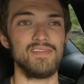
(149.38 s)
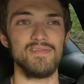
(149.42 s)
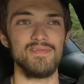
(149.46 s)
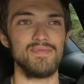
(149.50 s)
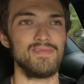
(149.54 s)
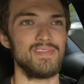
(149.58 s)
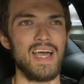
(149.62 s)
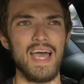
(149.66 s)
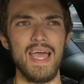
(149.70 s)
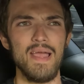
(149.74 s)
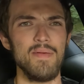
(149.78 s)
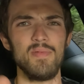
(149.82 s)

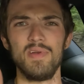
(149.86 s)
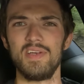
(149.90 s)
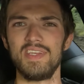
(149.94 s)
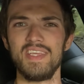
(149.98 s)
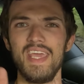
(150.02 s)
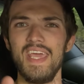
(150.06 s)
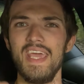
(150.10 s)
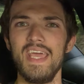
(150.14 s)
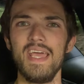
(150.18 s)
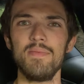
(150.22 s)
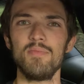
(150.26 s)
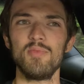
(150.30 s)

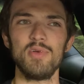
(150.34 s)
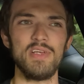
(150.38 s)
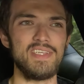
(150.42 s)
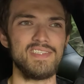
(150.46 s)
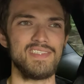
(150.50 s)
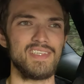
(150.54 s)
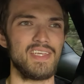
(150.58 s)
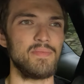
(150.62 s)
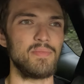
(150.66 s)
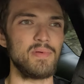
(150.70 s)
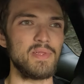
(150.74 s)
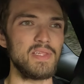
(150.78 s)
Camrys,
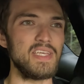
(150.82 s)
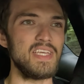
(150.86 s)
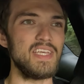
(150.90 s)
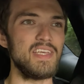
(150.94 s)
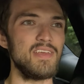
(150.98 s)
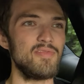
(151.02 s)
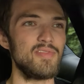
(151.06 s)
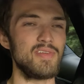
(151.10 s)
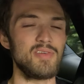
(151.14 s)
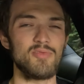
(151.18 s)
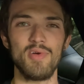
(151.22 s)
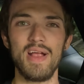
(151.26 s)
I
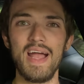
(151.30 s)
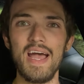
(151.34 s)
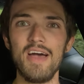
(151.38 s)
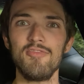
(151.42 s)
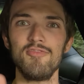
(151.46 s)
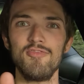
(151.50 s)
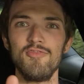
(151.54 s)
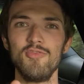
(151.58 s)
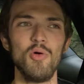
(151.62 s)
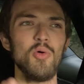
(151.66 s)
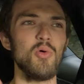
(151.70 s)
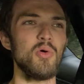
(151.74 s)
believe, and
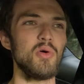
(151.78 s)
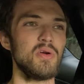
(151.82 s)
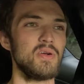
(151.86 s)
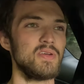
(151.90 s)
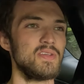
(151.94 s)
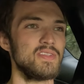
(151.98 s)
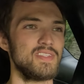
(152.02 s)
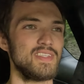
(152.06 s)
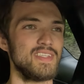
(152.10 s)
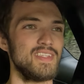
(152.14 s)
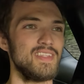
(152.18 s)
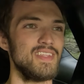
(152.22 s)

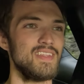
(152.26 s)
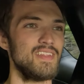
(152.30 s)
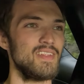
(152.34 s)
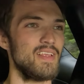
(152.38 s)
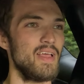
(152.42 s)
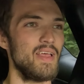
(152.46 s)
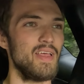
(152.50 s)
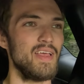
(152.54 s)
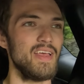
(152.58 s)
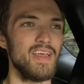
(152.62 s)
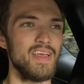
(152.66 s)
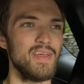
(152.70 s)
RAV4s,
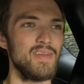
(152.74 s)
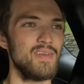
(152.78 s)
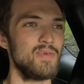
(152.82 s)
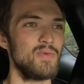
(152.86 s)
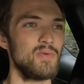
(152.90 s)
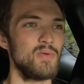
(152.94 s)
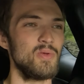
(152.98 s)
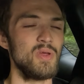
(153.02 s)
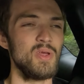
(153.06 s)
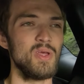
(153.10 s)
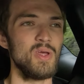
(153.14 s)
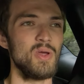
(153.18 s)

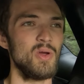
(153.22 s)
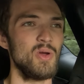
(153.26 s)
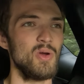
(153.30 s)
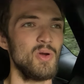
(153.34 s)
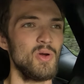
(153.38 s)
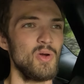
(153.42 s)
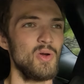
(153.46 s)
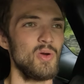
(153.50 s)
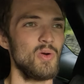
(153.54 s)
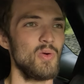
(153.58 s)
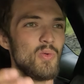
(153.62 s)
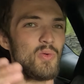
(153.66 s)

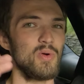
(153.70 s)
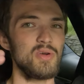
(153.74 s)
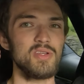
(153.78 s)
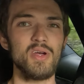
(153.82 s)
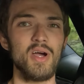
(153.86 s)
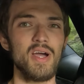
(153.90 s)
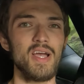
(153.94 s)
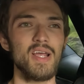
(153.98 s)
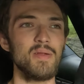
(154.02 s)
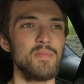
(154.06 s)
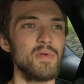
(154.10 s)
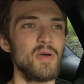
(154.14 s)
and we're
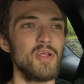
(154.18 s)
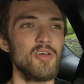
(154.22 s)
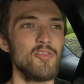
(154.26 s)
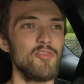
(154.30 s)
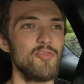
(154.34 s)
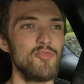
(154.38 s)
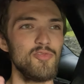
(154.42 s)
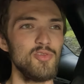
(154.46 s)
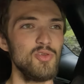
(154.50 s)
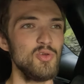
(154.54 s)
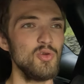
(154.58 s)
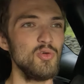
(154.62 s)
talking about a
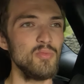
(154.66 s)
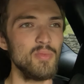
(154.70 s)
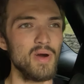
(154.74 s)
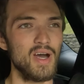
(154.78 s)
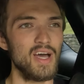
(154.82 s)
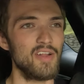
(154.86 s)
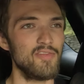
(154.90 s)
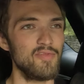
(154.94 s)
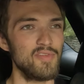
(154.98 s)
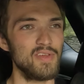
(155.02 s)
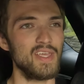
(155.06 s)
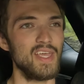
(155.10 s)
few
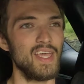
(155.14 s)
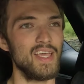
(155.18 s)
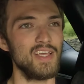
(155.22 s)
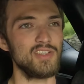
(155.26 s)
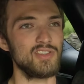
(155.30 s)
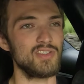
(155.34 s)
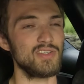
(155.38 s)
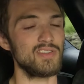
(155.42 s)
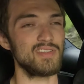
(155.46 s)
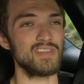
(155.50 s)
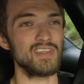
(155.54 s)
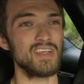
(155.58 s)

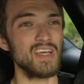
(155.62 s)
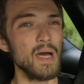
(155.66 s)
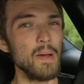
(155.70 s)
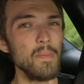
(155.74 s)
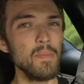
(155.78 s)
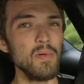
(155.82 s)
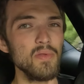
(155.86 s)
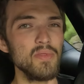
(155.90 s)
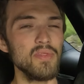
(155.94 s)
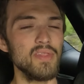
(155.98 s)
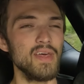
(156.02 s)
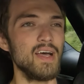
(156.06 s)
modifications, a
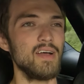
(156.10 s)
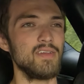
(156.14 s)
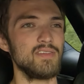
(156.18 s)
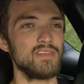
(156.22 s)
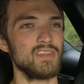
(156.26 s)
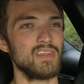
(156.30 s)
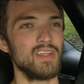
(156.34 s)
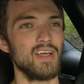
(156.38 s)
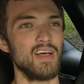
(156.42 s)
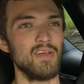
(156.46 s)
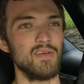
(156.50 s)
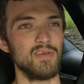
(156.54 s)
couple
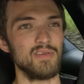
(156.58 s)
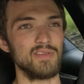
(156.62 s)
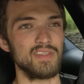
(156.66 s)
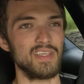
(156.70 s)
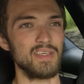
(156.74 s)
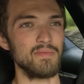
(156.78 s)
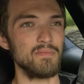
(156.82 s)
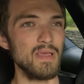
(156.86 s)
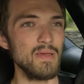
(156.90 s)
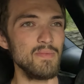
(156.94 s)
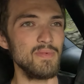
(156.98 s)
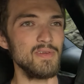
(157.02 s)
$1,000s,
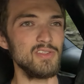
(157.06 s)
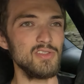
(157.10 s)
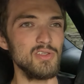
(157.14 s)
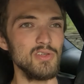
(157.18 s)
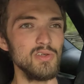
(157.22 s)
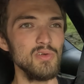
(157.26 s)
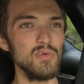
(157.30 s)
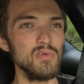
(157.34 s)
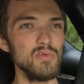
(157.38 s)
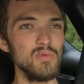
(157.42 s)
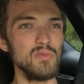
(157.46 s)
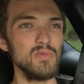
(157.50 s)
like maybe
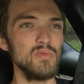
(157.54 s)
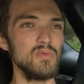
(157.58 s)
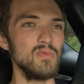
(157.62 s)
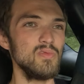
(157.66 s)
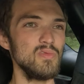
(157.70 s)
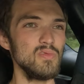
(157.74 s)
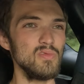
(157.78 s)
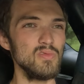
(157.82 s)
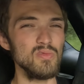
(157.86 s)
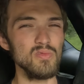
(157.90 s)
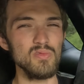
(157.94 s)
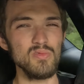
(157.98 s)

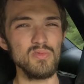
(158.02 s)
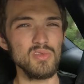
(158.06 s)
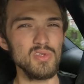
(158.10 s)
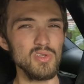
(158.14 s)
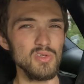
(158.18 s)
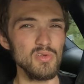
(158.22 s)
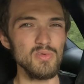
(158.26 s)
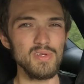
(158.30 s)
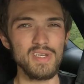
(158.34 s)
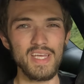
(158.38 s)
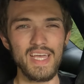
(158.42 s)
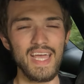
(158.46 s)
two
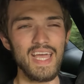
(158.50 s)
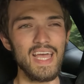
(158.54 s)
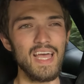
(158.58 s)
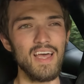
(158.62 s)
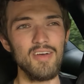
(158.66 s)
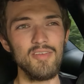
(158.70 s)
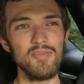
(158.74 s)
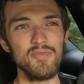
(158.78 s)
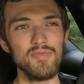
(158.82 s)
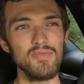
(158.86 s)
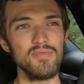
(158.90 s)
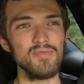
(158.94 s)
and a half,